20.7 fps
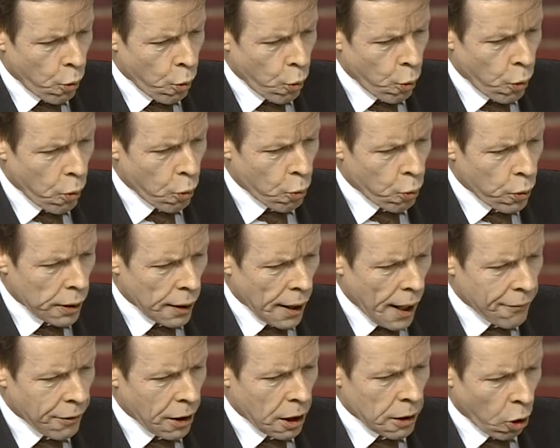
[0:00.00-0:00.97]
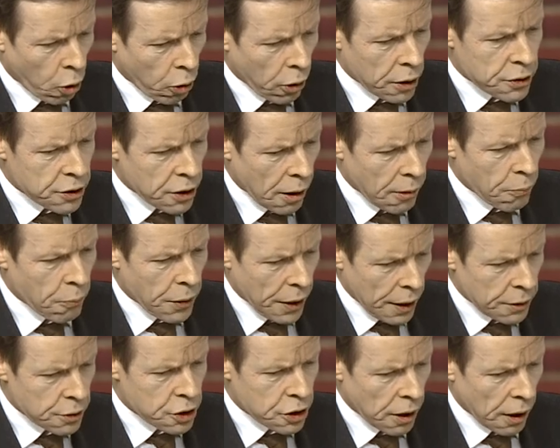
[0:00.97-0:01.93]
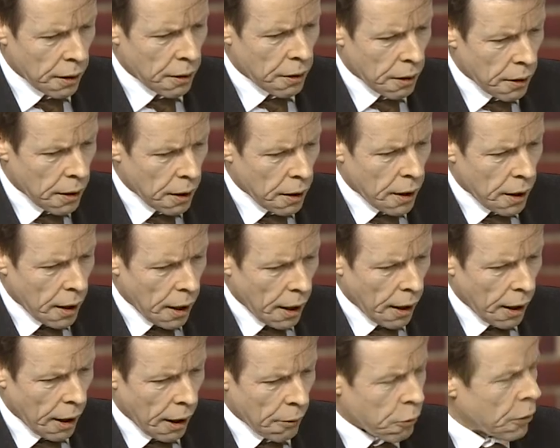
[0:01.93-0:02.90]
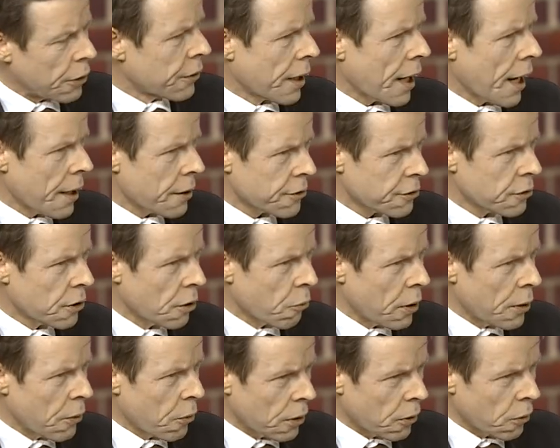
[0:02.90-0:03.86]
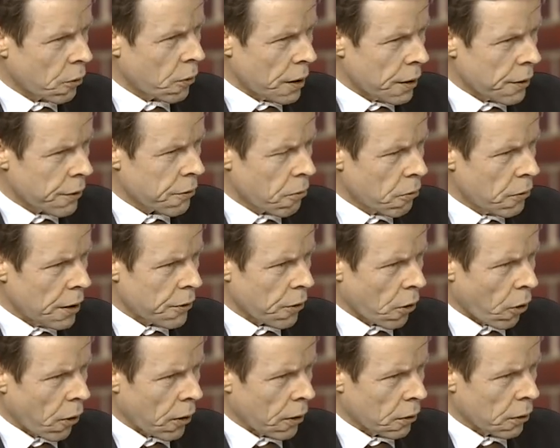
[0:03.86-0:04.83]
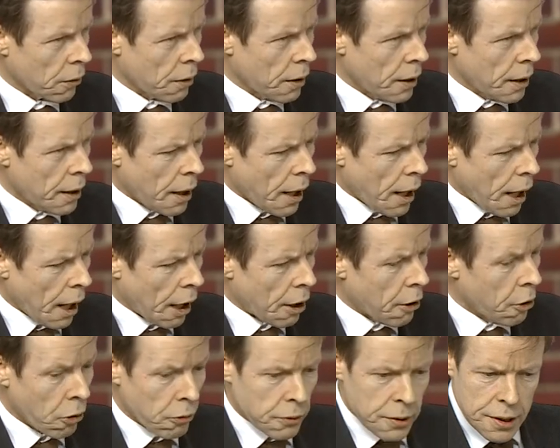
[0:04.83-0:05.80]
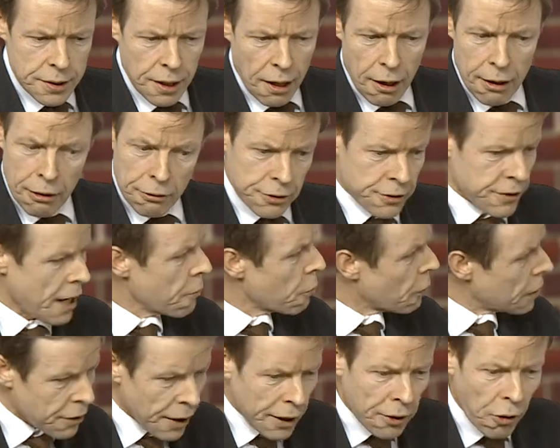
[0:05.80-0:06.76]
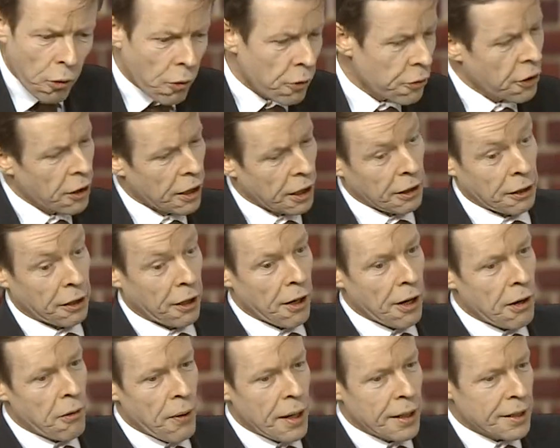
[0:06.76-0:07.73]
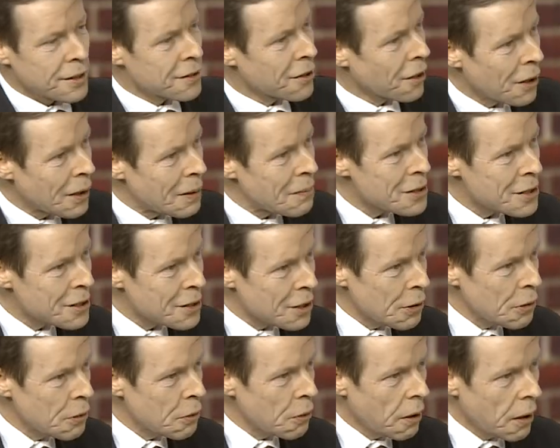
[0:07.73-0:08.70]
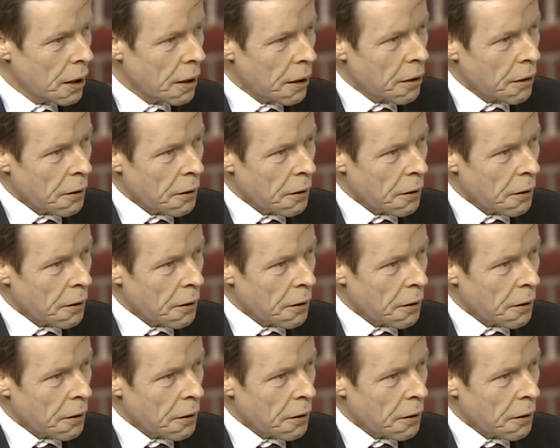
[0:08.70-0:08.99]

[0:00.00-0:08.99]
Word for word: we'll have a longer term picture with gas than we will with, with oil. Uh, not to say, we think oil's going to go anytime soon. The